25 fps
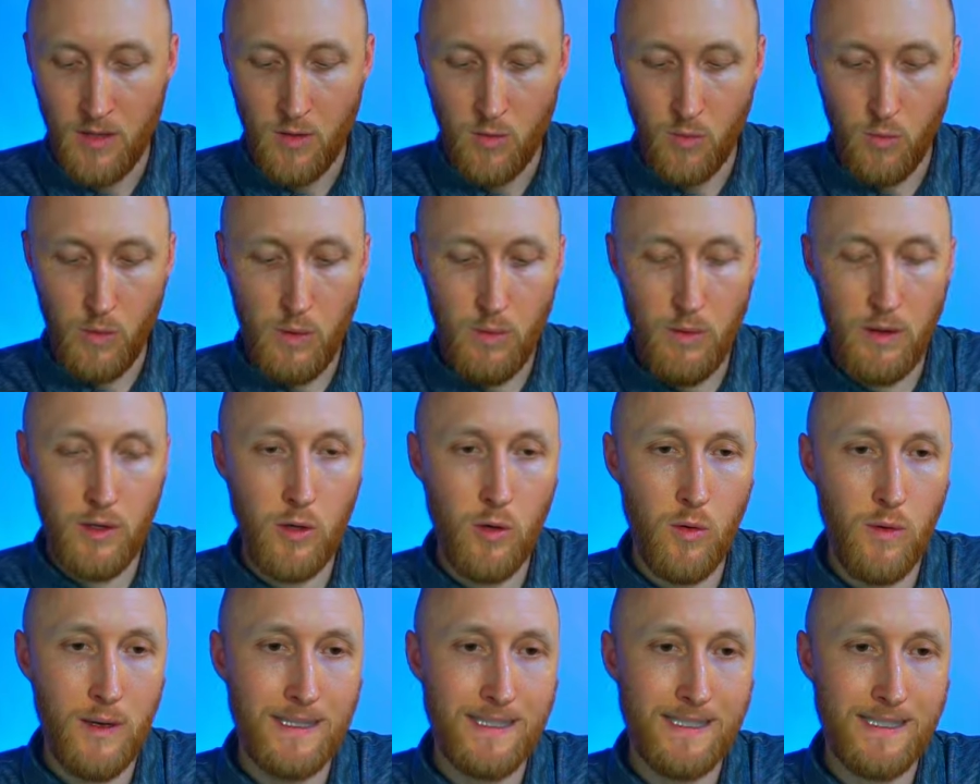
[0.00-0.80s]
we want to
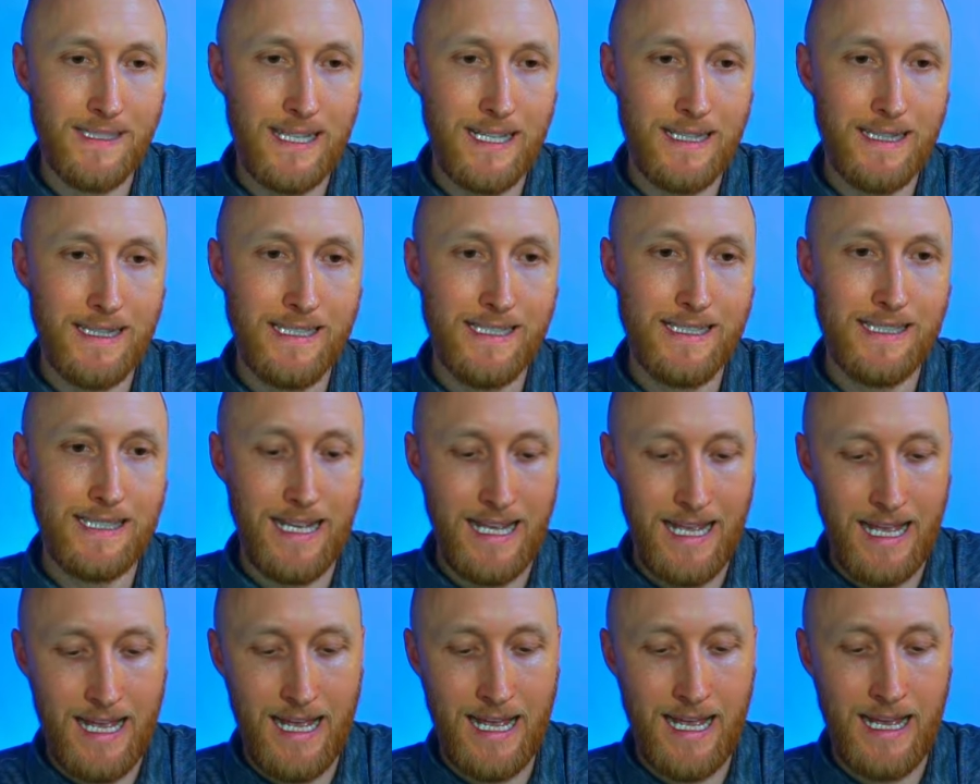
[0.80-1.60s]
go ahead and set this
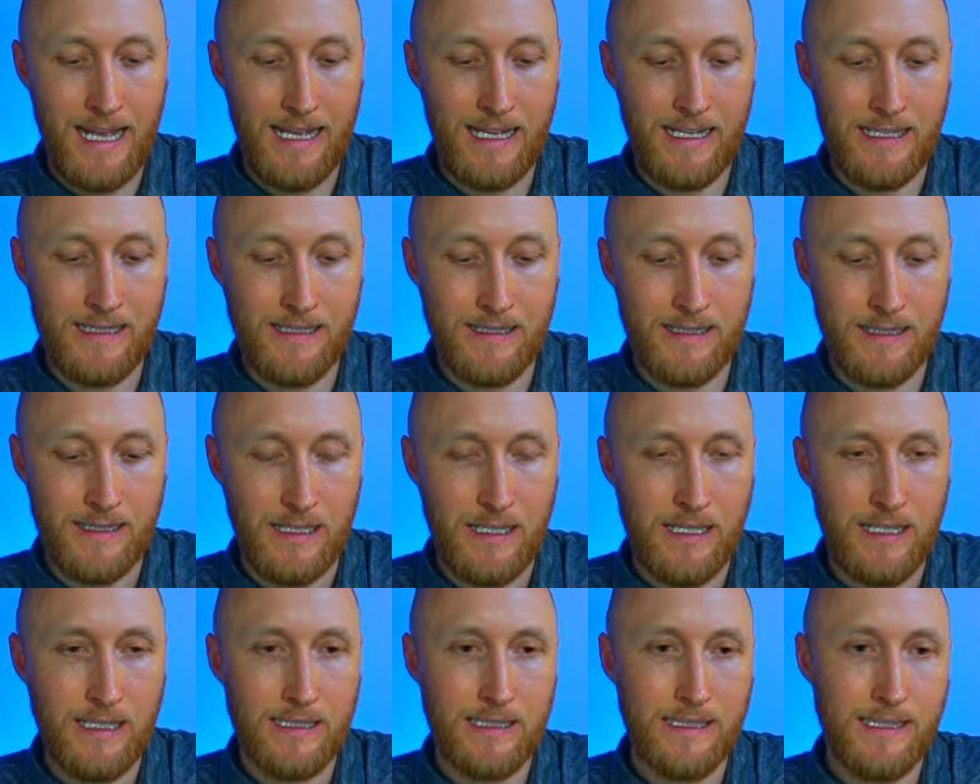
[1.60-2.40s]
as
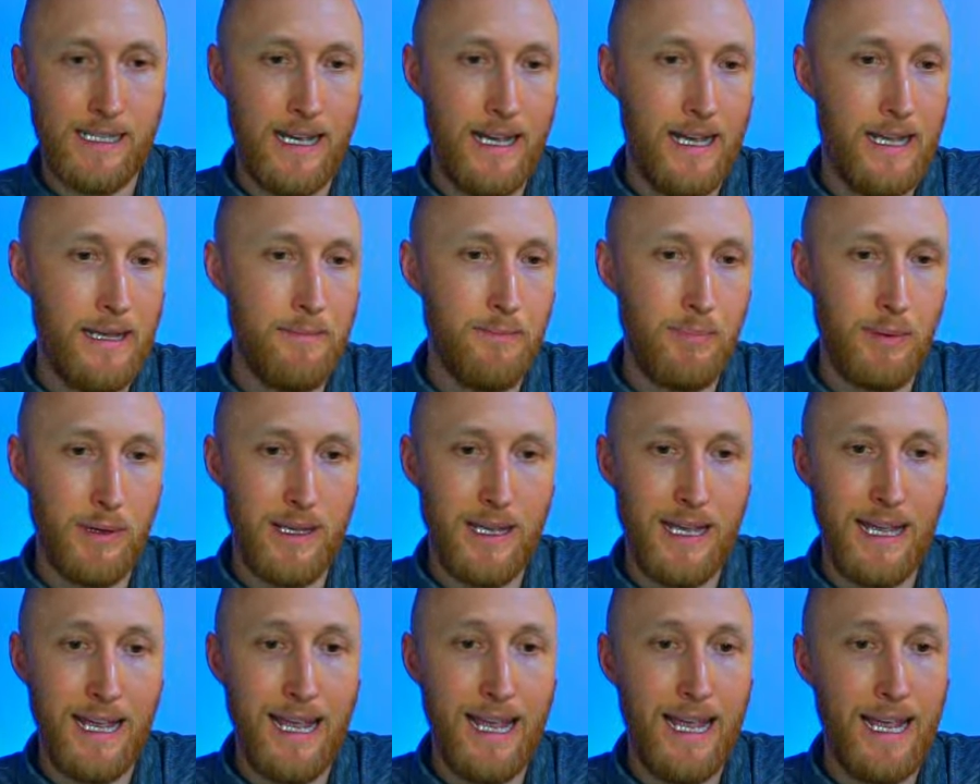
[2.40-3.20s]
type
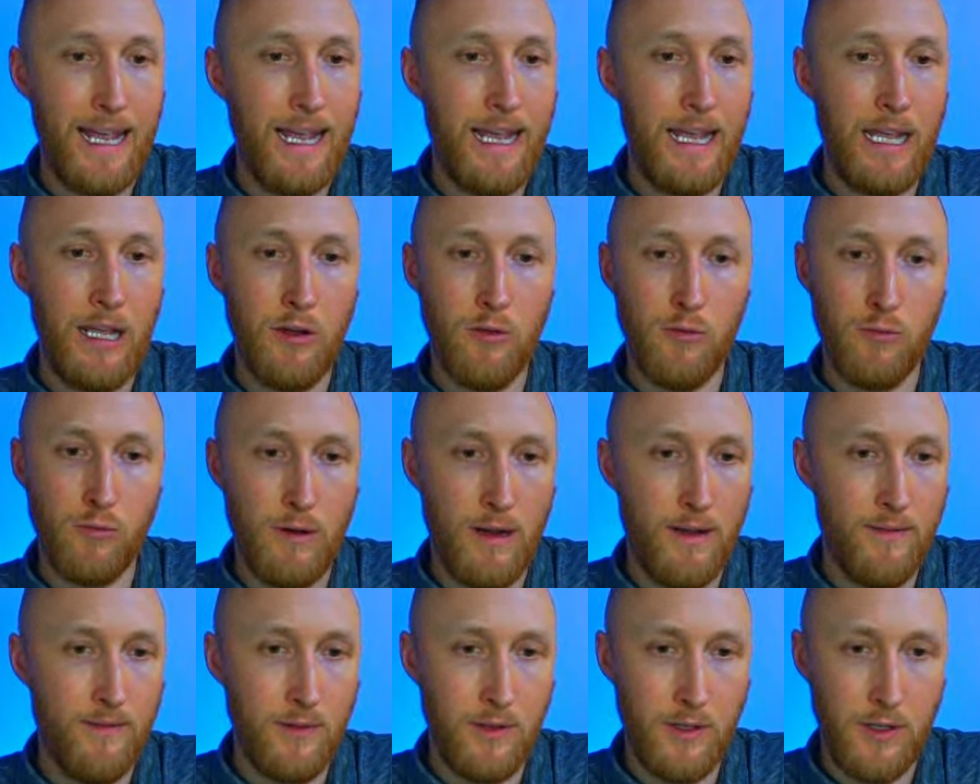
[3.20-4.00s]
A
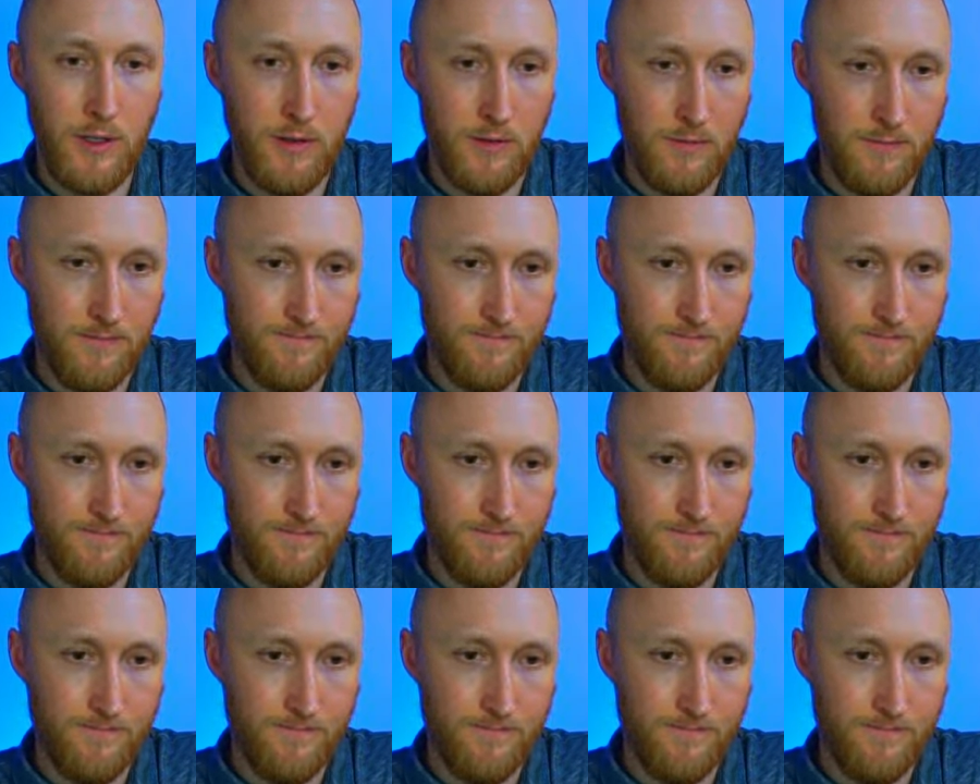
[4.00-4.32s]
revenue.